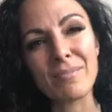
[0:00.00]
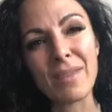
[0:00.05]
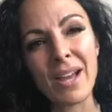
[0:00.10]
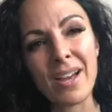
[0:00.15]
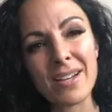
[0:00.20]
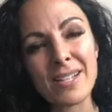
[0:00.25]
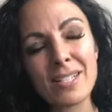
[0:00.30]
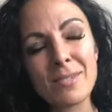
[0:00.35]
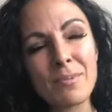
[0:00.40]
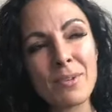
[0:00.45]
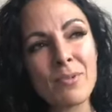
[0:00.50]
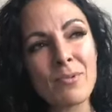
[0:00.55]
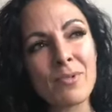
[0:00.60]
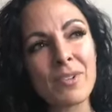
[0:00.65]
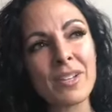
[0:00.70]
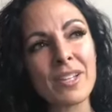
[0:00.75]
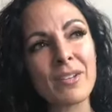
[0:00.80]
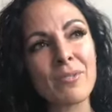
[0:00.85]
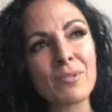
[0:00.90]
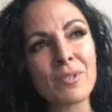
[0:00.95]
husband
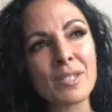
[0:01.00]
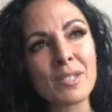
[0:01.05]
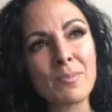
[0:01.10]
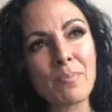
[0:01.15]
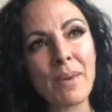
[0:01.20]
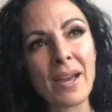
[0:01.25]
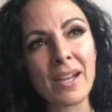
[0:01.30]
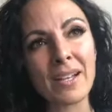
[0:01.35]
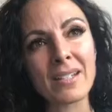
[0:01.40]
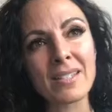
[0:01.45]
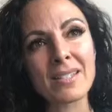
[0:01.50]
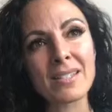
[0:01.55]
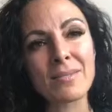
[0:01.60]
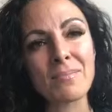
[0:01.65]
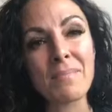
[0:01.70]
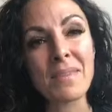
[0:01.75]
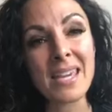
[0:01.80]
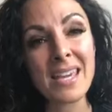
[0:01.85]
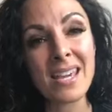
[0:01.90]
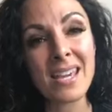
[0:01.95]
really respects
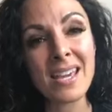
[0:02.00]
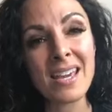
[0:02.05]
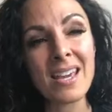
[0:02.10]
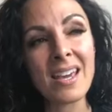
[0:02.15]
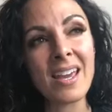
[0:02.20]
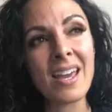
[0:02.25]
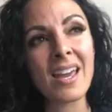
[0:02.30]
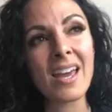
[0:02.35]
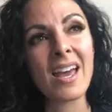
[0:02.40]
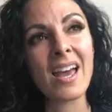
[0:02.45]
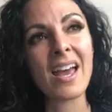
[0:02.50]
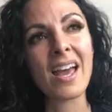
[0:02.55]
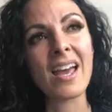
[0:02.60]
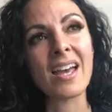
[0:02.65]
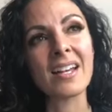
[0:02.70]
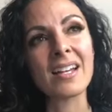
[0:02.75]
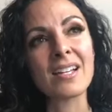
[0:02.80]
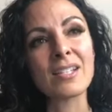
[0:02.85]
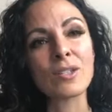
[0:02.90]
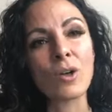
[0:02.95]
me
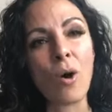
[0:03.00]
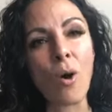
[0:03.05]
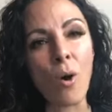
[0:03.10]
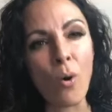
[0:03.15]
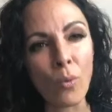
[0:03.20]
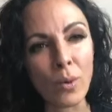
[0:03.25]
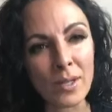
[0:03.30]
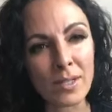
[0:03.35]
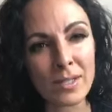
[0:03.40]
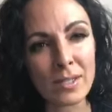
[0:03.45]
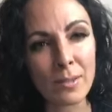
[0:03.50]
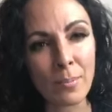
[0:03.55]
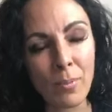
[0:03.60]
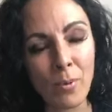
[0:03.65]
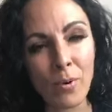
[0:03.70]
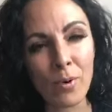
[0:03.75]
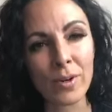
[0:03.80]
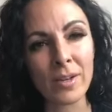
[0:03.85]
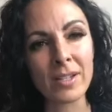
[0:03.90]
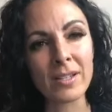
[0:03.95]
and has always
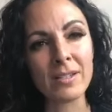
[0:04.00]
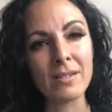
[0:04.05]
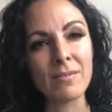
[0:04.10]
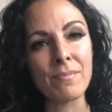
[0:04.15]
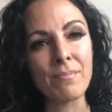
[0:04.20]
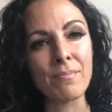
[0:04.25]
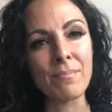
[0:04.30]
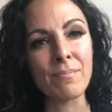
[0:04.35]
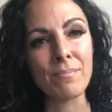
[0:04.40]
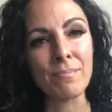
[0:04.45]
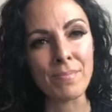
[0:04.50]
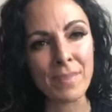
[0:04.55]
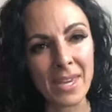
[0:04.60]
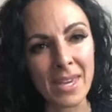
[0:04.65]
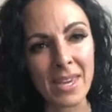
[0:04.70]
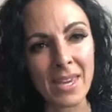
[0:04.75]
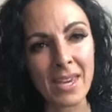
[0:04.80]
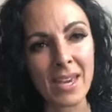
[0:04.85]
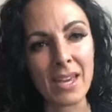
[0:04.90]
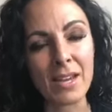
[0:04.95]
supported
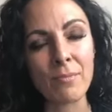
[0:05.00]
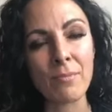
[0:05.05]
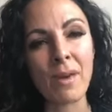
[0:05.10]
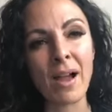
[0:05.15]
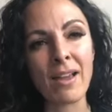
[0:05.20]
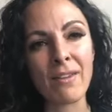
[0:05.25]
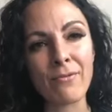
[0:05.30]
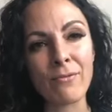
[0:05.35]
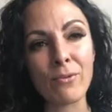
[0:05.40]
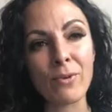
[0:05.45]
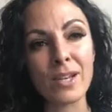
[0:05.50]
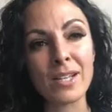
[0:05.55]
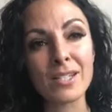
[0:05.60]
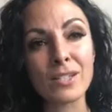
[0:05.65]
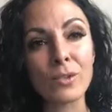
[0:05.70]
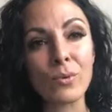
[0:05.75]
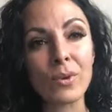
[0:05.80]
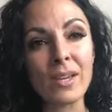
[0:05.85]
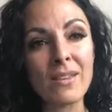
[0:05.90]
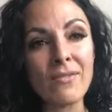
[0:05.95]
me and my voice.
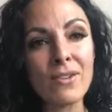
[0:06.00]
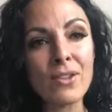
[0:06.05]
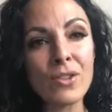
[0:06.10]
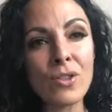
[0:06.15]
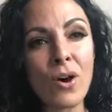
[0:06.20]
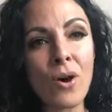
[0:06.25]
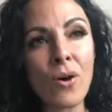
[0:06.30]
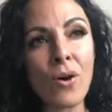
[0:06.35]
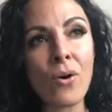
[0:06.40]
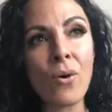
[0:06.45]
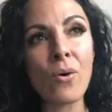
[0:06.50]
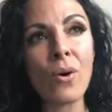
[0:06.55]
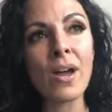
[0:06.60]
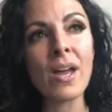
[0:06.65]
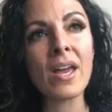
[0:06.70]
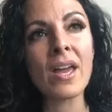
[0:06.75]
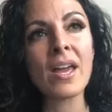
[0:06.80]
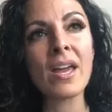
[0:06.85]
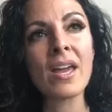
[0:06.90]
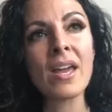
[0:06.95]
So even though
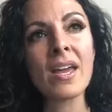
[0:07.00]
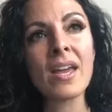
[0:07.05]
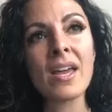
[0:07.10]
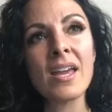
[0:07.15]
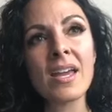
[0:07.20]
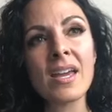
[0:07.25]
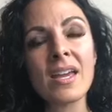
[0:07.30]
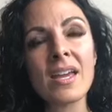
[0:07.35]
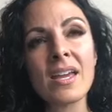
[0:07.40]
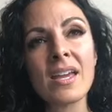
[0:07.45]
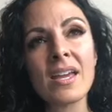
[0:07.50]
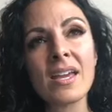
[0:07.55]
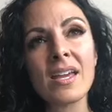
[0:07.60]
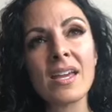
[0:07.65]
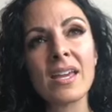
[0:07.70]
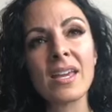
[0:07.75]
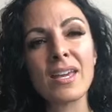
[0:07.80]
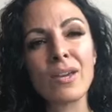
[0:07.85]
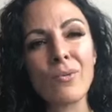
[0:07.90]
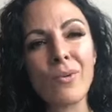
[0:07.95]

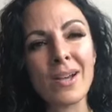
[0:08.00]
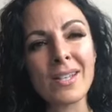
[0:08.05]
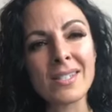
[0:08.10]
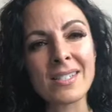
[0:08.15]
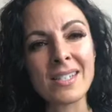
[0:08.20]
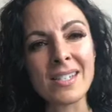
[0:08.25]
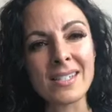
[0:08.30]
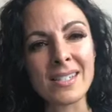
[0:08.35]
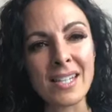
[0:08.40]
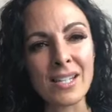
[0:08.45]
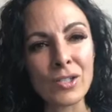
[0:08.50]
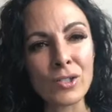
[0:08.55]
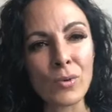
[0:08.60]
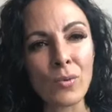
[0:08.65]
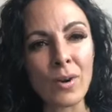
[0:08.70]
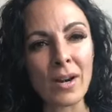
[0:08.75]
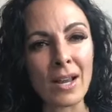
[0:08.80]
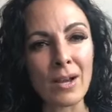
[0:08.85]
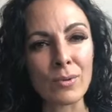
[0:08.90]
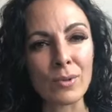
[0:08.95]
he wasn't as into
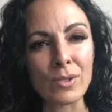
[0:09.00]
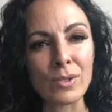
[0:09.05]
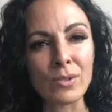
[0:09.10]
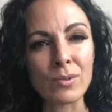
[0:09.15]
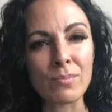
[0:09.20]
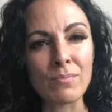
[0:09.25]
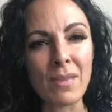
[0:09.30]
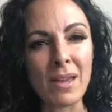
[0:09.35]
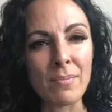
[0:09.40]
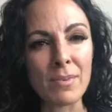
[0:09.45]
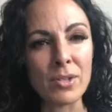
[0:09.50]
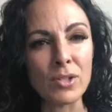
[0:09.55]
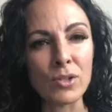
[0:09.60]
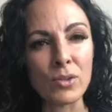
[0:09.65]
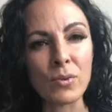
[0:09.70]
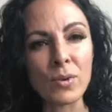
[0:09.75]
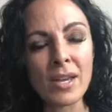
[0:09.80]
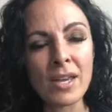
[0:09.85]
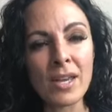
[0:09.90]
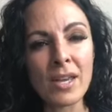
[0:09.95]
what I was maybe
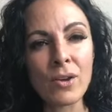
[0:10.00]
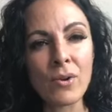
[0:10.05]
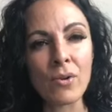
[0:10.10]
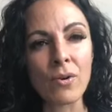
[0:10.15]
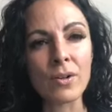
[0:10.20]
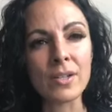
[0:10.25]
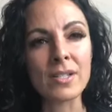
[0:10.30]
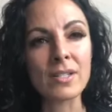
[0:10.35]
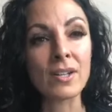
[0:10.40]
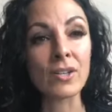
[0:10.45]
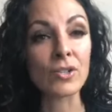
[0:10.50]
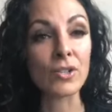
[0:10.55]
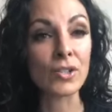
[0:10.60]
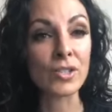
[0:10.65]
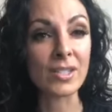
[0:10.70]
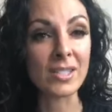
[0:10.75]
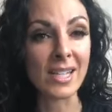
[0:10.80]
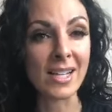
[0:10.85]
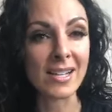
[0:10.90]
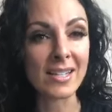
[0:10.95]
doing or didn't
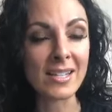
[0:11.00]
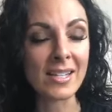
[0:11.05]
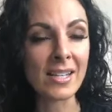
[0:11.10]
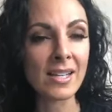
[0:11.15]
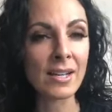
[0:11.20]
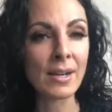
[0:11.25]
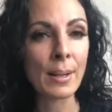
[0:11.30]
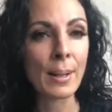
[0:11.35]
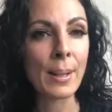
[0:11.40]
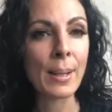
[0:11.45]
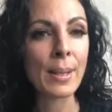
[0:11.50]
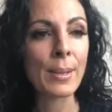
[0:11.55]
understand it,